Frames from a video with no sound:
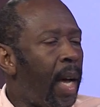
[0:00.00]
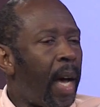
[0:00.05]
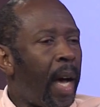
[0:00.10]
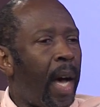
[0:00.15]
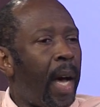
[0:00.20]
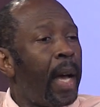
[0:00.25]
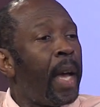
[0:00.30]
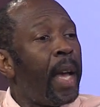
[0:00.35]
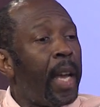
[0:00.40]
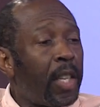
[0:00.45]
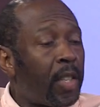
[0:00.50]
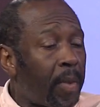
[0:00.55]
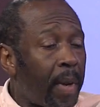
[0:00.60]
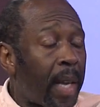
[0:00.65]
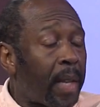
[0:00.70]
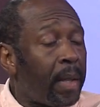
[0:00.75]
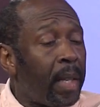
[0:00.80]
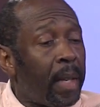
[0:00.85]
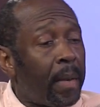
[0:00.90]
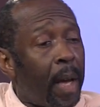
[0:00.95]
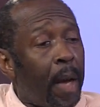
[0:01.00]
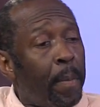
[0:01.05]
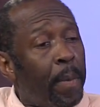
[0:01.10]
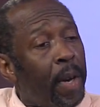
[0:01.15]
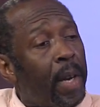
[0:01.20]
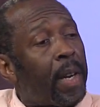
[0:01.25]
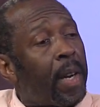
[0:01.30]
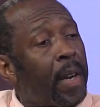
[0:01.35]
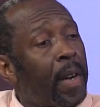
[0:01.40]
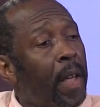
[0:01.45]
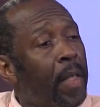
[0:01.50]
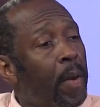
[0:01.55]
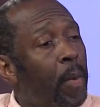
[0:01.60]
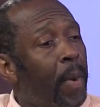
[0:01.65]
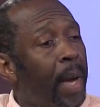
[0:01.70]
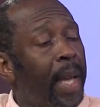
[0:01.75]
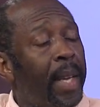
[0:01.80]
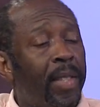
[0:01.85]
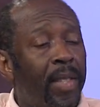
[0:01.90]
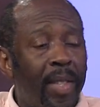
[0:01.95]
Uh, uh I'll put it another
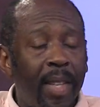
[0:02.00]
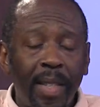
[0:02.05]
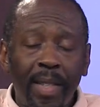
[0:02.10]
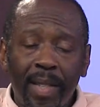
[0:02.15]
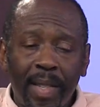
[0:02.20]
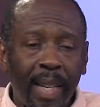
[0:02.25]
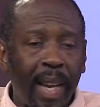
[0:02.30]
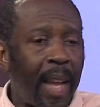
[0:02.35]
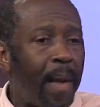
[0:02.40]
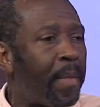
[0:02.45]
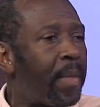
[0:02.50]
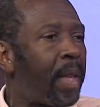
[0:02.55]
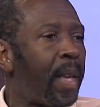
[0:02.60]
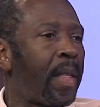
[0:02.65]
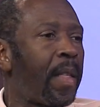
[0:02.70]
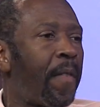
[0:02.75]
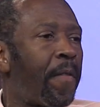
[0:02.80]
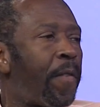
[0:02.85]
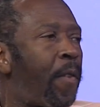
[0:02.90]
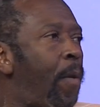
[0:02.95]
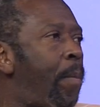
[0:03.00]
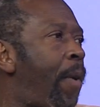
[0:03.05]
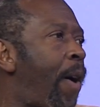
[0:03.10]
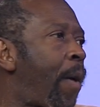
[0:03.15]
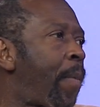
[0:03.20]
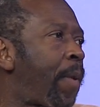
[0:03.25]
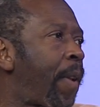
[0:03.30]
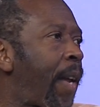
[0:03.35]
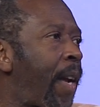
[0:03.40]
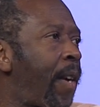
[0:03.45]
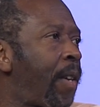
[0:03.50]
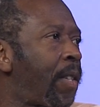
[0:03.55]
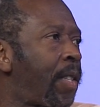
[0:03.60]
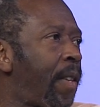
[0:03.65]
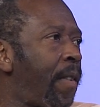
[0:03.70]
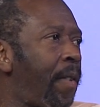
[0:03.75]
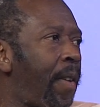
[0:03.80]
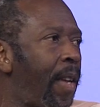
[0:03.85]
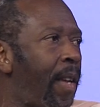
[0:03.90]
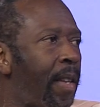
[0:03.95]
way. It's the same thing that football players,
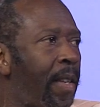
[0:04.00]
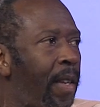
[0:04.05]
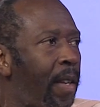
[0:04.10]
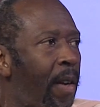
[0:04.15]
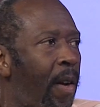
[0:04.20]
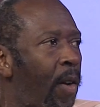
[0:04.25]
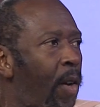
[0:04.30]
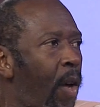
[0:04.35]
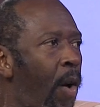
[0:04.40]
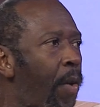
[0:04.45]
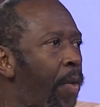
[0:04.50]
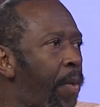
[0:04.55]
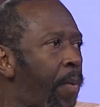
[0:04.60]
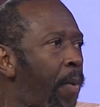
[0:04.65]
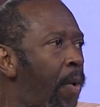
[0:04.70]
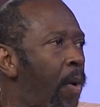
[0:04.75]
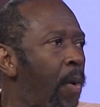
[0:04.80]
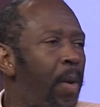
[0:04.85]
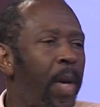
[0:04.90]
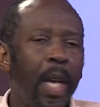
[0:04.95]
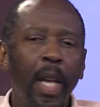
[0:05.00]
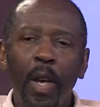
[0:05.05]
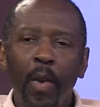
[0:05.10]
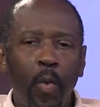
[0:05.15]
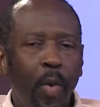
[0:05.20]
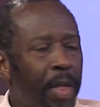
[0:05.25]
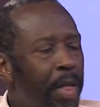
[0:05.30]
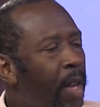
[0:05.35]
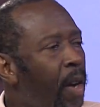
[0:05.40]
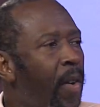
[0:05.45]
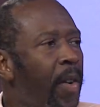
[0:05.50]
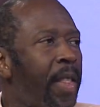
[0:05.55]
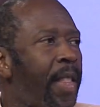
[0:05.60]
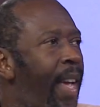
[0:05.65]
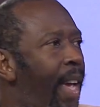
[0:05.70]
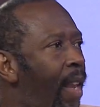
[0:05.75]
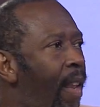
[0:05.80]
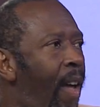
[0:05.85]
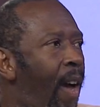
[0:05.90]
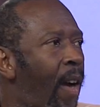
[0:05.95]
uh, you know, go through when they're in
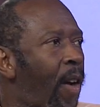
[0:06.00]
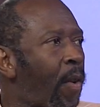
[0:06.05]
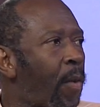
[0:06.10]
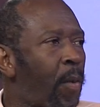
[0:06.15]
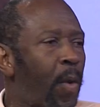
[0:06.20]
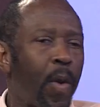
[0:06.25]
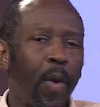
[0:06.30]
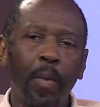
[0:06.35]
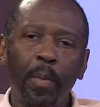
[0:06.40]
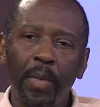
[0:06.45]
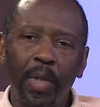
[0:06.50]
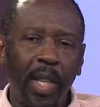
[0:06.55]
that locker room.